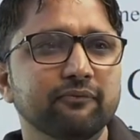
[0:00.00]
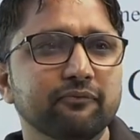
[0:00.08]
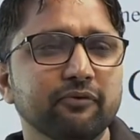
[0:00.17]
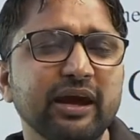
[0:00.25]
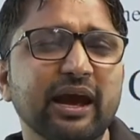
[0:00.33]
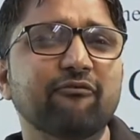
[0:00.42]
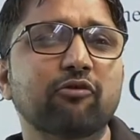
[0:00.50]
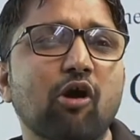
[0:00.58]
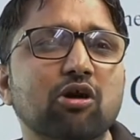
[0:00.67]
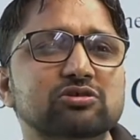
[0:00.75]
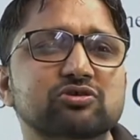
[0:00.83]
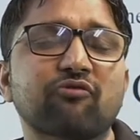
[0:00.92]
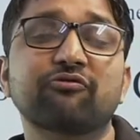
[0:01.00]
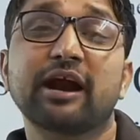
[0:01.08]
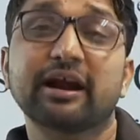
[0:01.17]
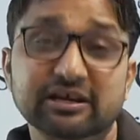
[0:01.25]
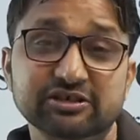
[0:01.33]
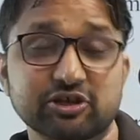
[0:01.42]
we have lots of
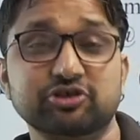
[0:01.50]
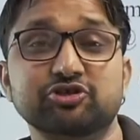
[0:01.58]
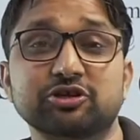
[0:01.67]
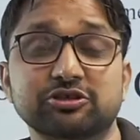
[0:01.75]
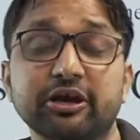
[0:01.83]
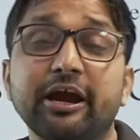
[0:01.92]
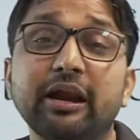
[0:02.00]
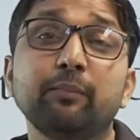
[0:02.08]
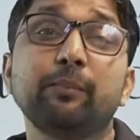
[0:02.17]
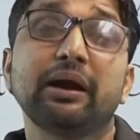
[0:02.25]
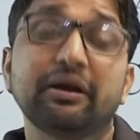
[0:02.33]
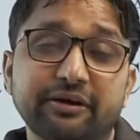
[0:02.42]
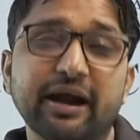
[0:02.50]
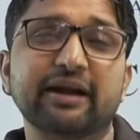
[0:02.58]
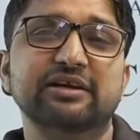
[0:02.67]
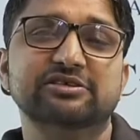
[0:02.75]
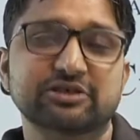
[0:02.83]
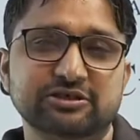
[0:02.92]
data structures. Inbuilt
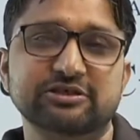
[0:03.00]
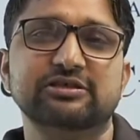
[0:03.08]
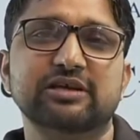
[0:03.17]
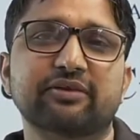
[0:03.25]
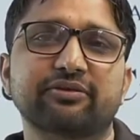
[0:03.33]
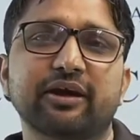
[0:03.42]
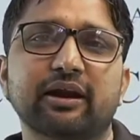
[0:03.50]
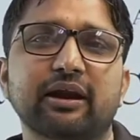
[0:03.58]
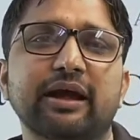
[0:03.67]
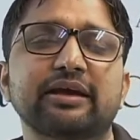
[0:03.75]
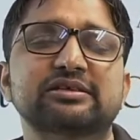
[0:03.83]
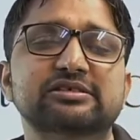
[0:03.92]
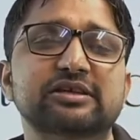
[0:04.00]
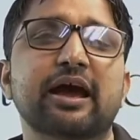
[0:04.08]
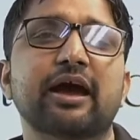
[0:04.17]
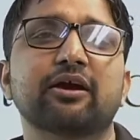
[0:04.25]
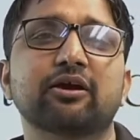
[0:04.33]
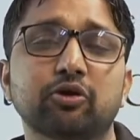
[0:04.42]
data structures are there like
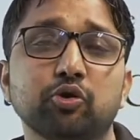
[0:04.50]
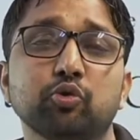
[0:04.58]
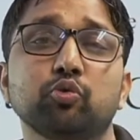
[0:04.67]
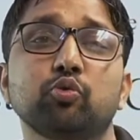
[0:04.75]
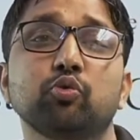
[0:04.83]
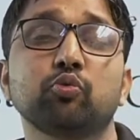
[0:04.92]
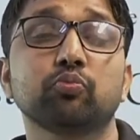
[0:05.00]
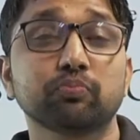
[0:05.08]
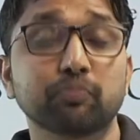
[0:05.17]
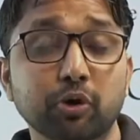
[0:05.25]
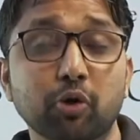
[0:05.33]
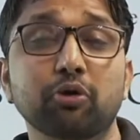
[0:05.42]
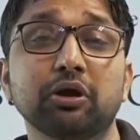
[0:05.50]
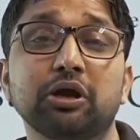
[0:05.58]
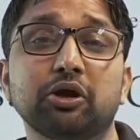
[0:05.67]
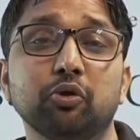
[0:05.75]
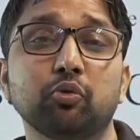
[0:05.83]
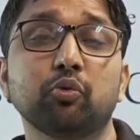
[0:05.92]
stack, queue, priority
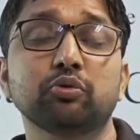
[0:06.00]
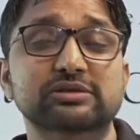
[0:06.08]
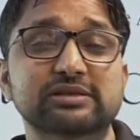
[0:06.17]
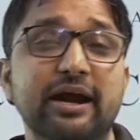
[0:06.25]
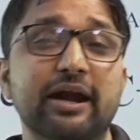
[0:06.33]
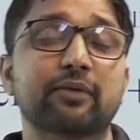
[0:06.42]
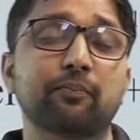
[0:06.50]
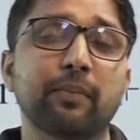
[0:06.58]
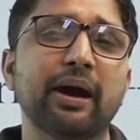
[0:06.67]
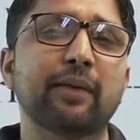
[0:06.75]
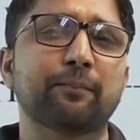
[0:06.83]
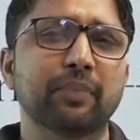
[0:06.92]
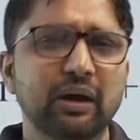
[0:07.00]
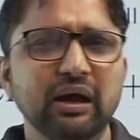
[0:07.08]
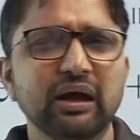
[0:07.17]
queue, set, map.